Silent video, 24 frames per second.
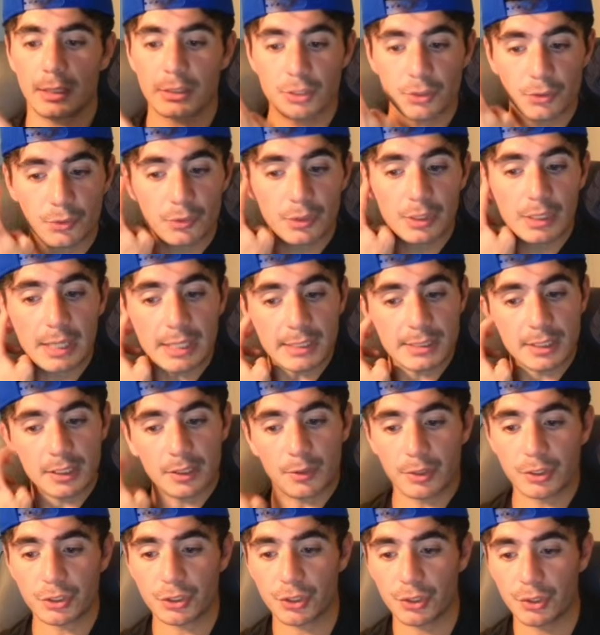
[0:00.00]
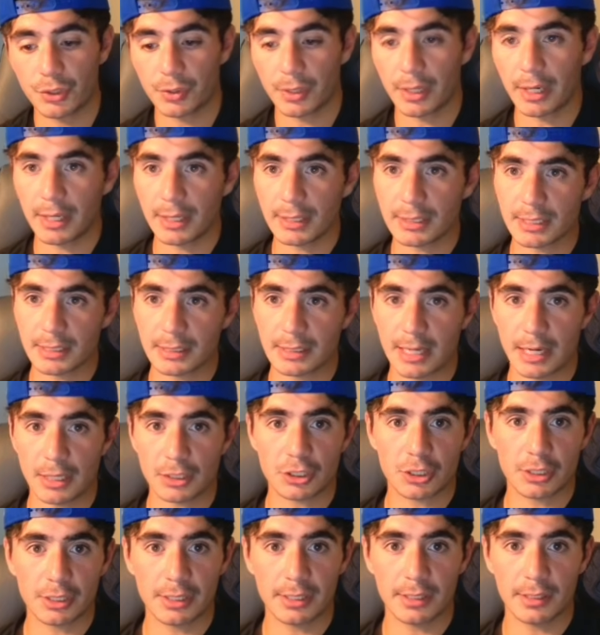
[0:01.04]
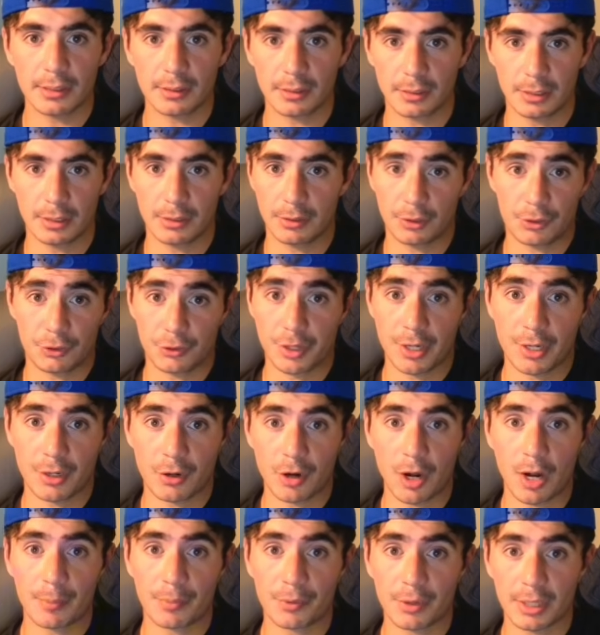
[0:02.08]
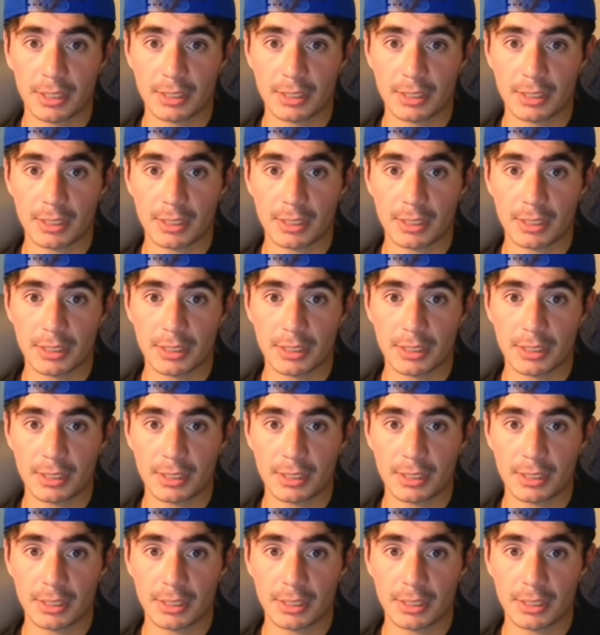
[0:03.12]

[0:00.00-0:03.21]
so the last thing I want to show you guys is actually the creator operating